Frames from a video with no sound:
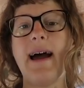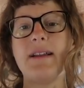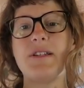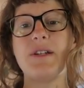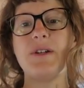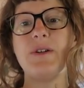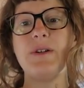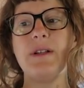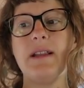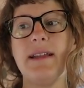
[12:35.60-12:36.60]
had
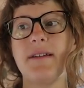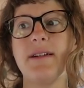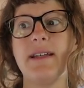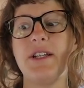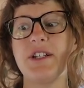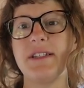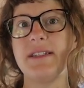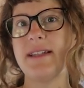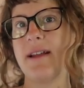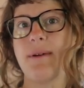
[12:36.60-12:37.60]
to literally just
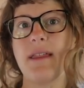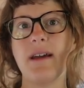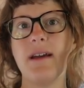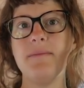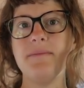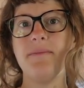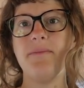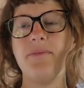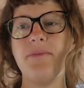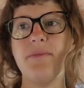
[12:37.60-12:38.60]
sit with it.
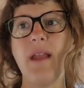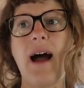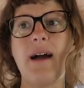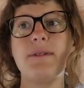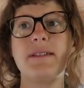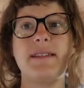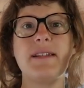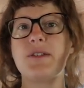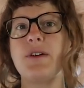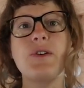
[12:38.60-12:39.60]
I was,
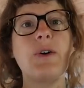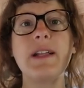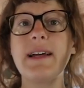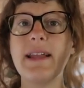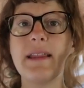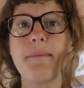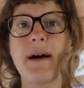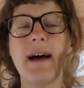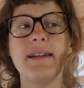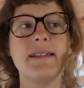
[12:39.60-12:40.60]
there's no toilet in the
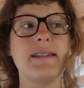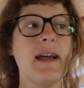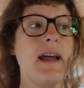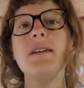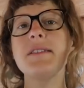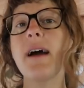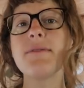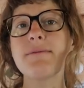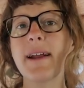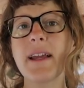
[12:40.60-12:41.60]
bus. So I
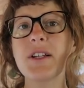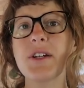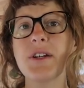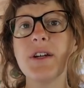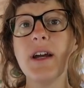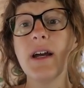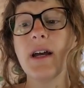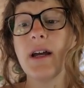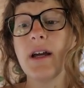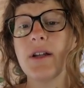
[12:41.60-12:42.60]
was running to
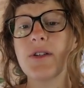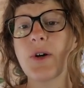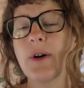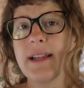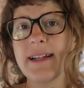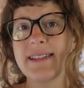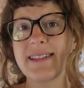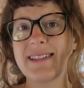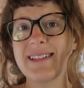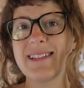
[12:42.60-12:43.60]

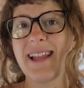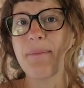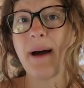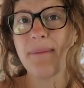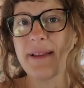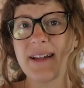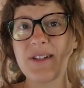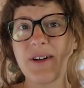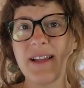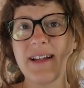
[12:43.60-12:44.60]
toilets, like public
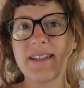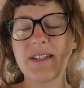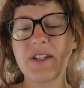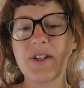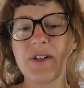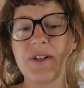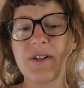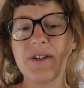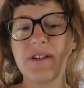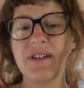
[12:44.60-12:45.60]
toilets
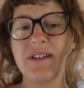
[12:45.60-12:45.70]
to